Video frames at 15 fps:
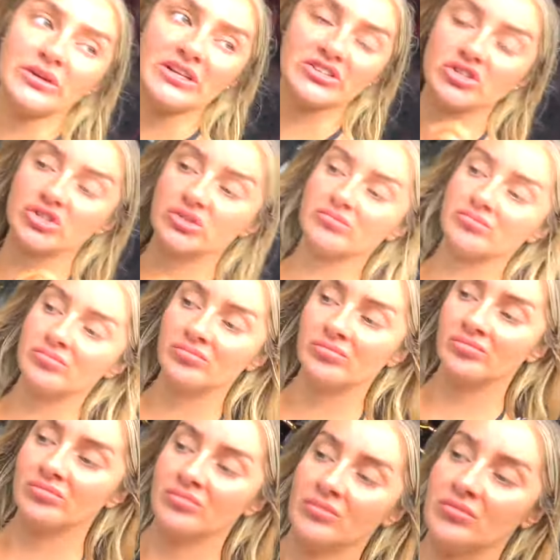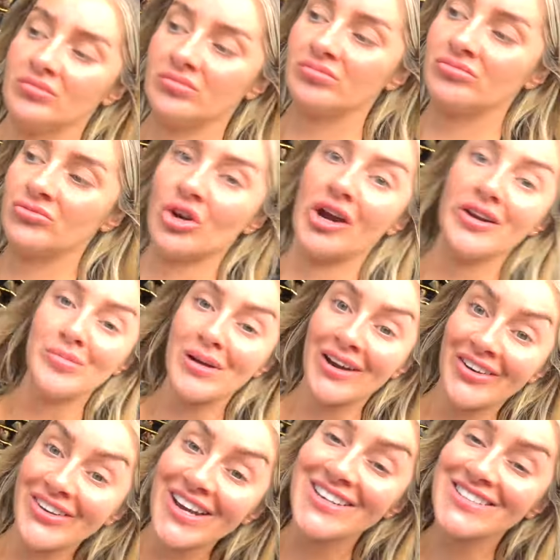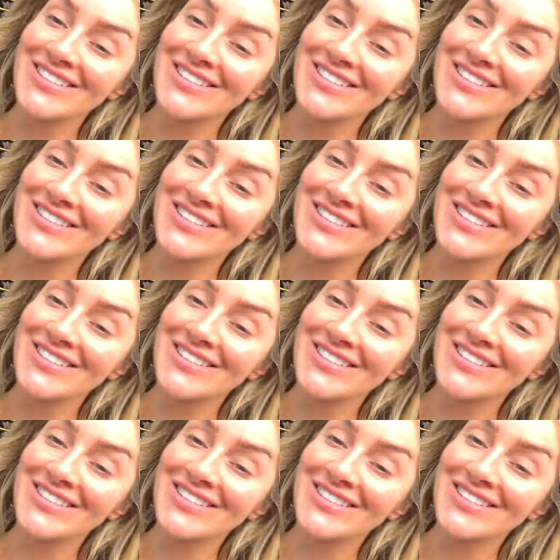it's just trying to plan our days